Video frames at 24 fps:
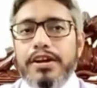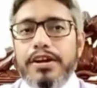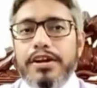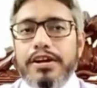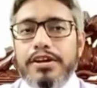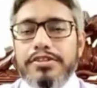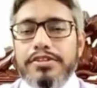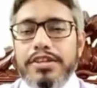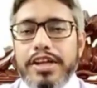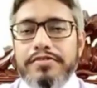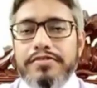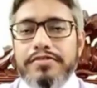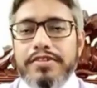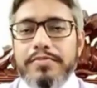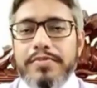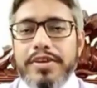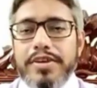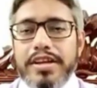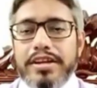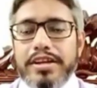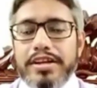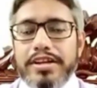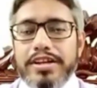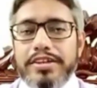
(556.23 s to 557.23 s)
That will
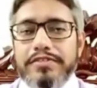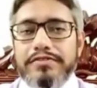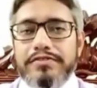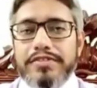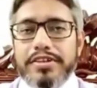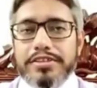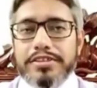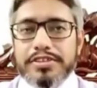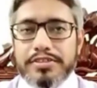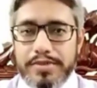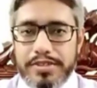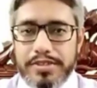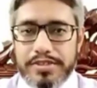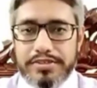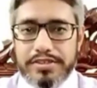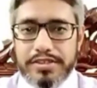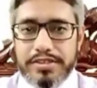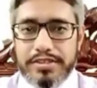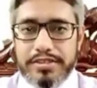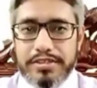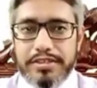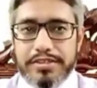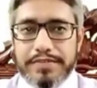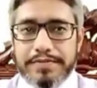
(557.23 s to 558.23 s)
make a difference
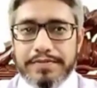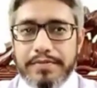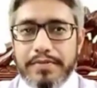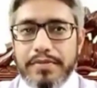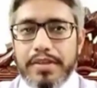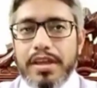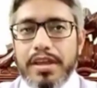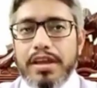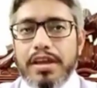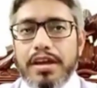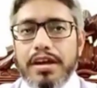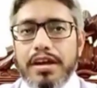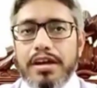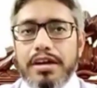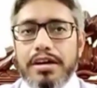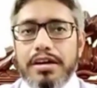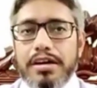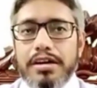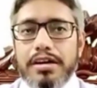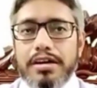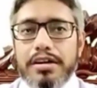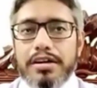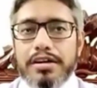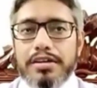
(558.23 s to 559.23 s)
basically.
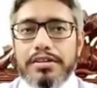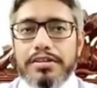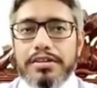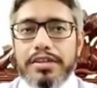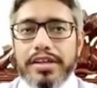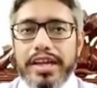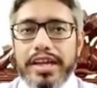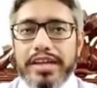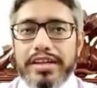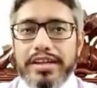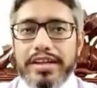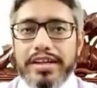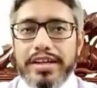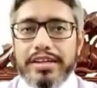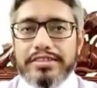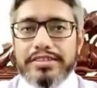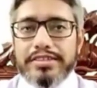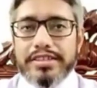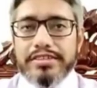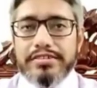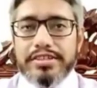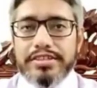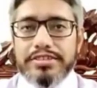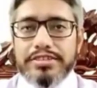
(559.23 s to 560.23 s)
The
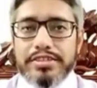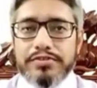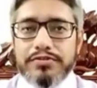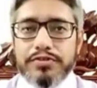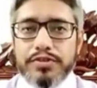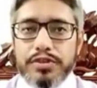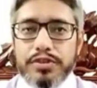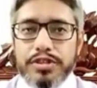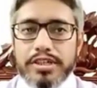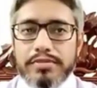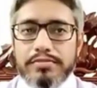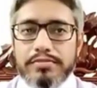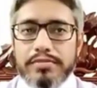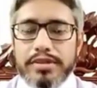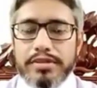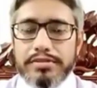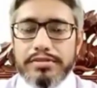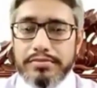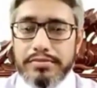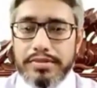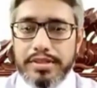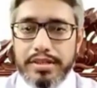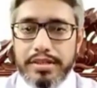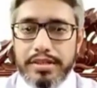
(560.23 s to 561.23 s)
candidate's address and phone
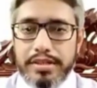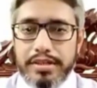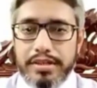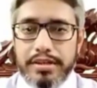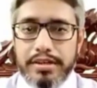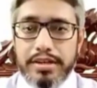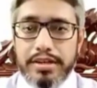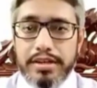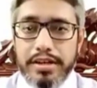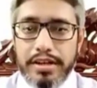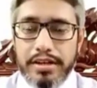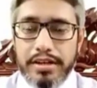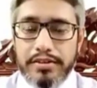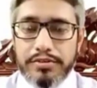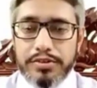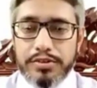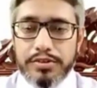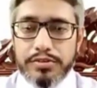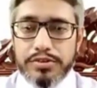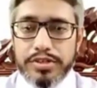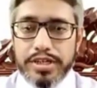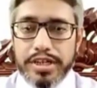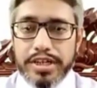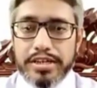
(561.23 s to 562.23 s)
number, they
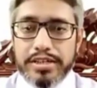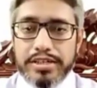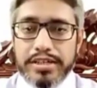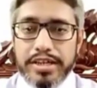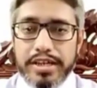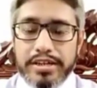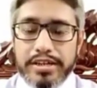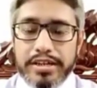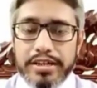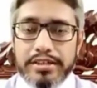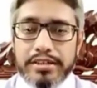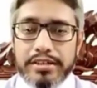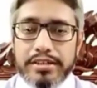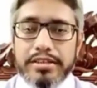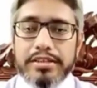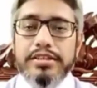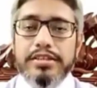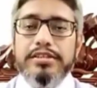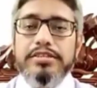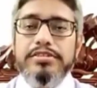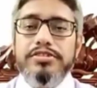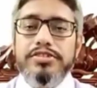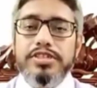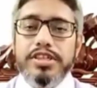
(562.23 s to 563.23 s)
love to read that
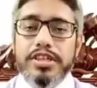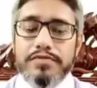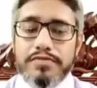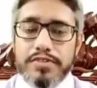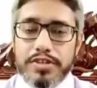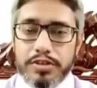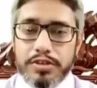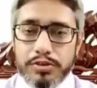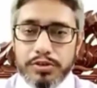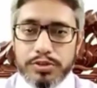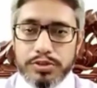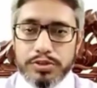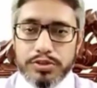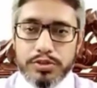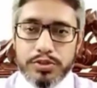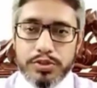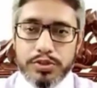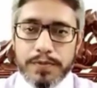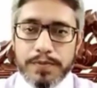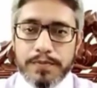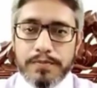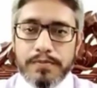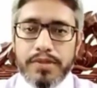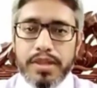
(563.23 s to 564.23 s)
in CV
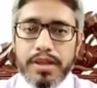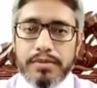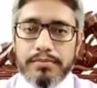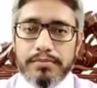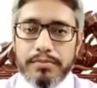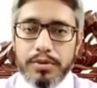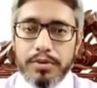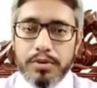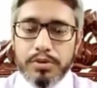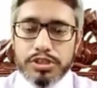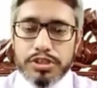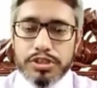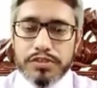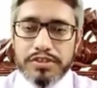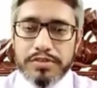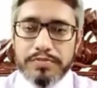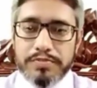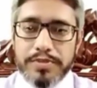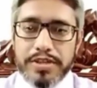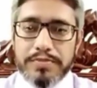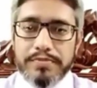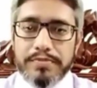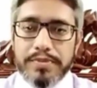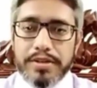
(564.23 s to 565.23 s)
also. Most of
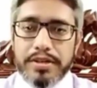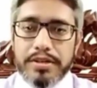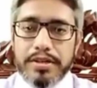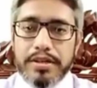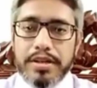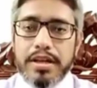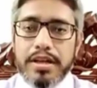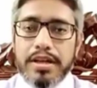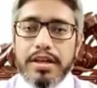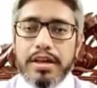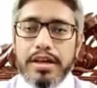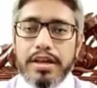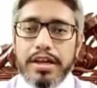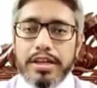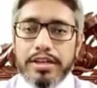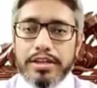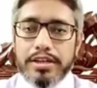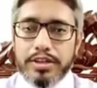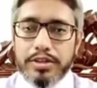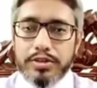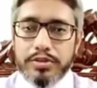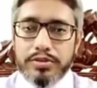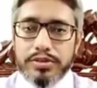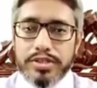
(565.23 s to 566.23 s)
the people
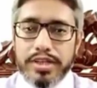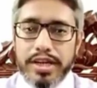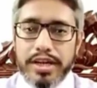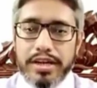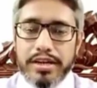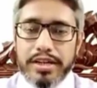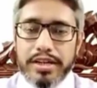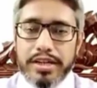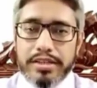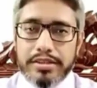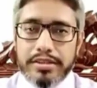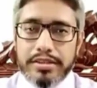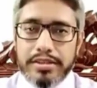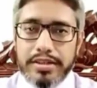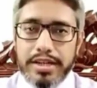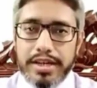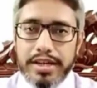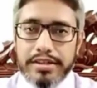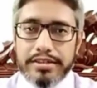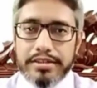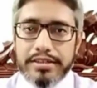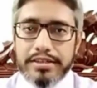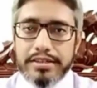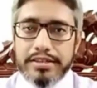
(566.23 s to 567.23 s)
include that in the
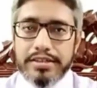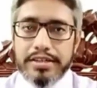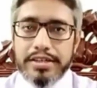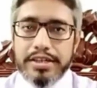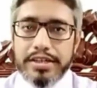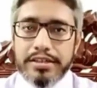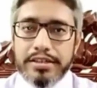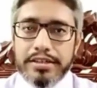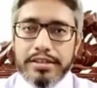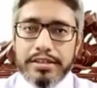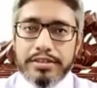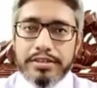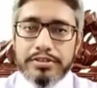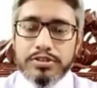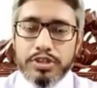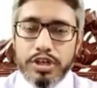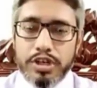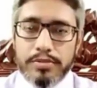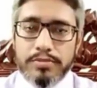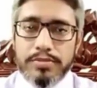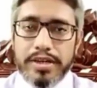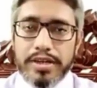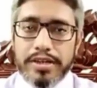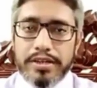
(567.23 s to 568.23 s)
letter, in the
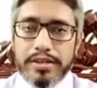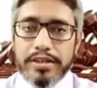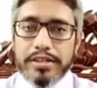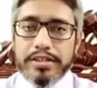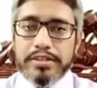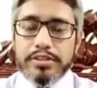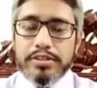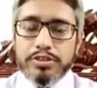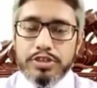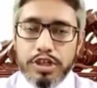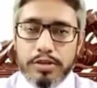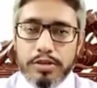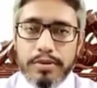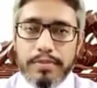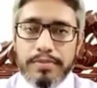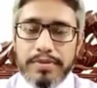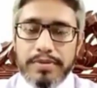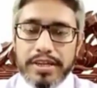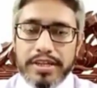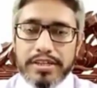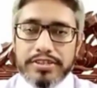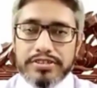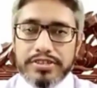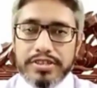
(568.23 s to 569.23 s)
job letter, in the job
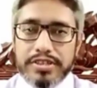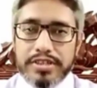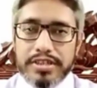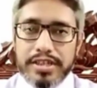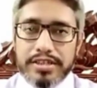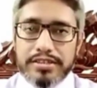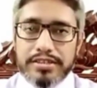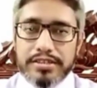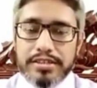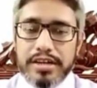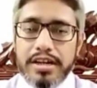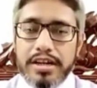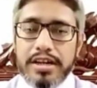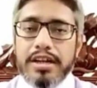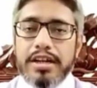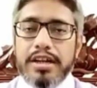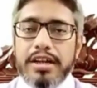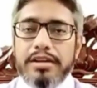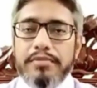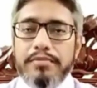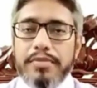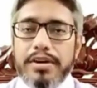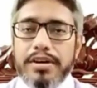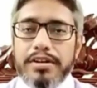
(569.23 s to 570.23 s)
application letter,
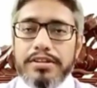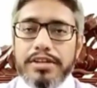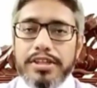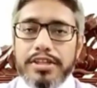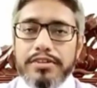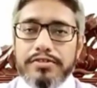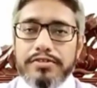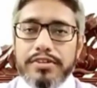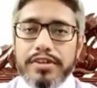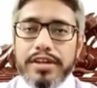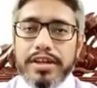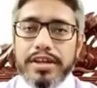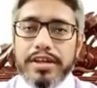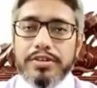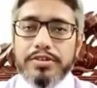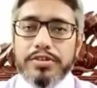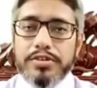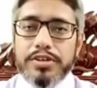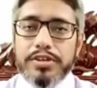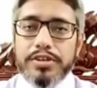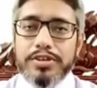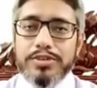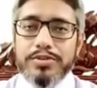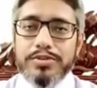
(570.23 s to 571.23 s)
but they forget
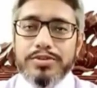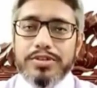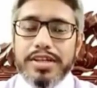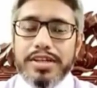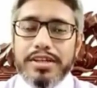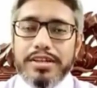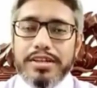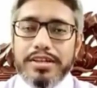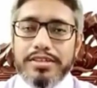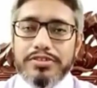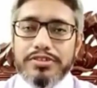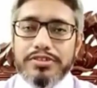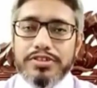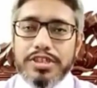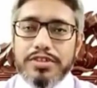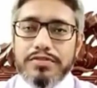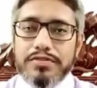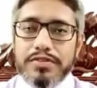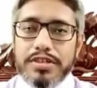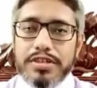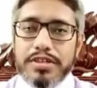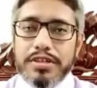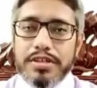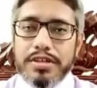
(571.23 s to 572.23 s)
to include that in
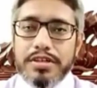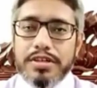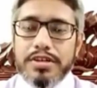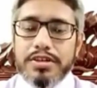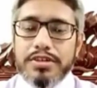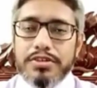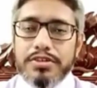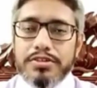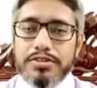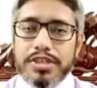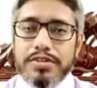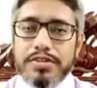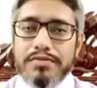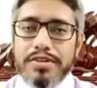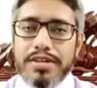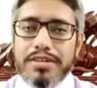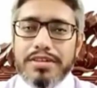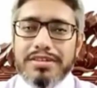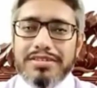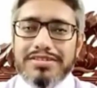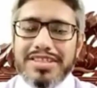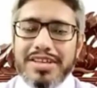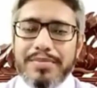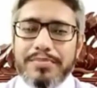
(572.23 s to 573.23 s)
CV. Your
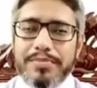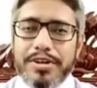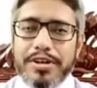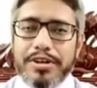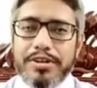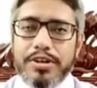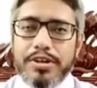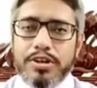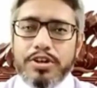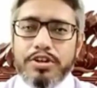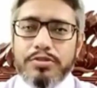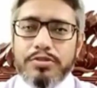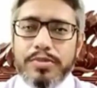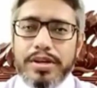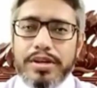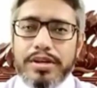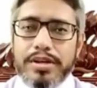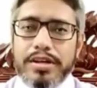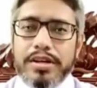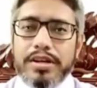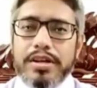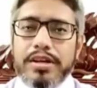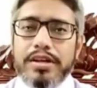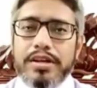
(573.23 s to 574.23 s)
CV is a separate
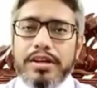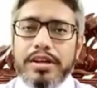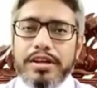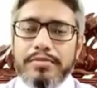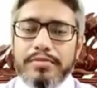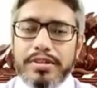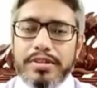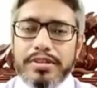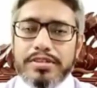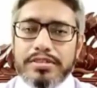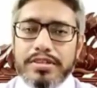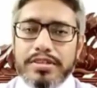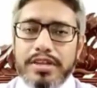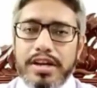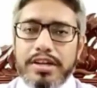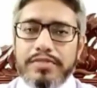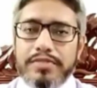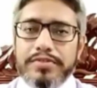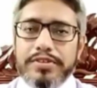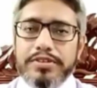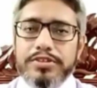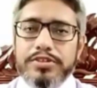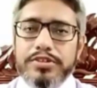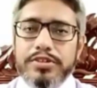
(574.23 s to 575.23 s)
document. It must
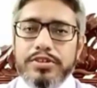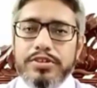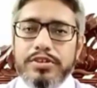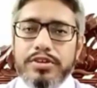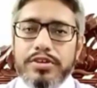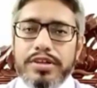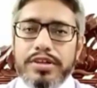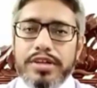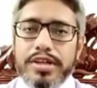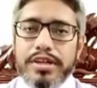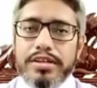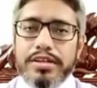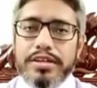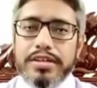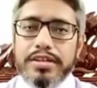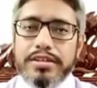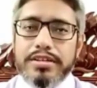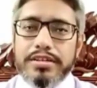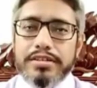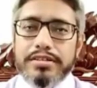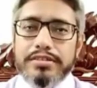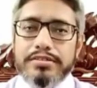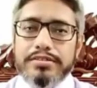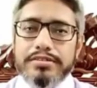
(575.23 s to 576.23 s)
start with your contact
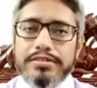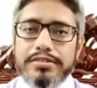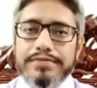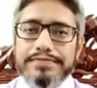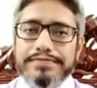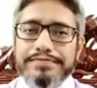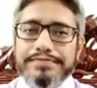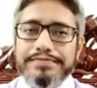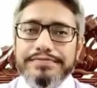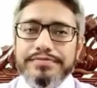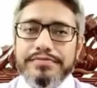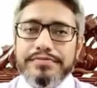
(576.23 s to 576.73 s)
details.